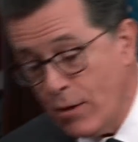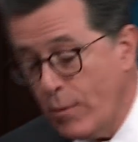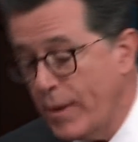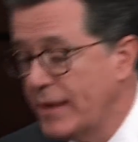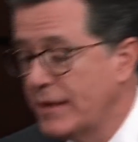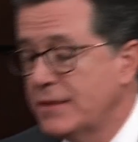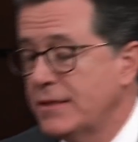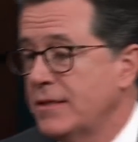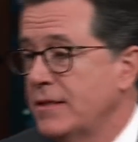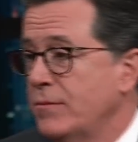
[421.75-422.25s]
wait
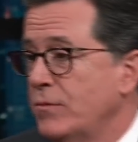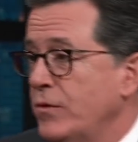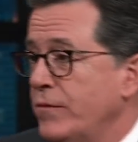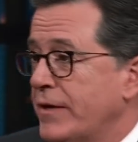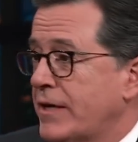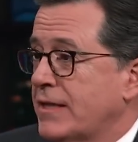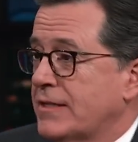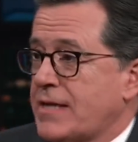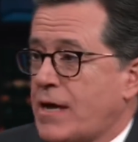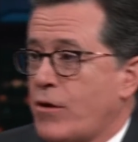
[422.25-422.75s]
to see the movie
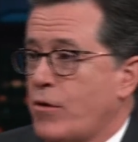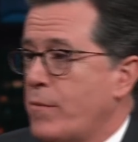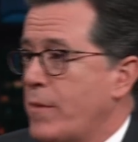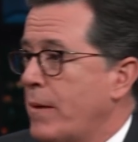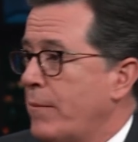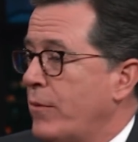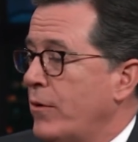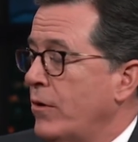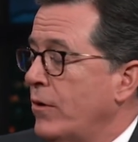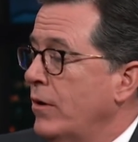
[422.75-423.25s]
because I
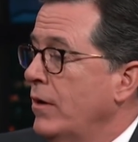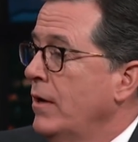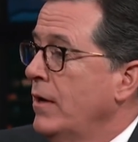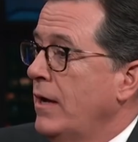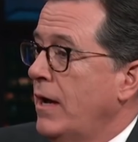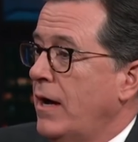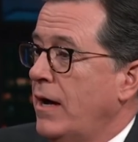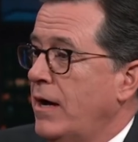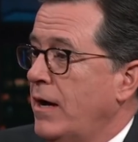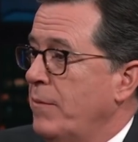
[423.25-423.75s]
remember
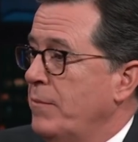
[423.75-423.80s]
uh,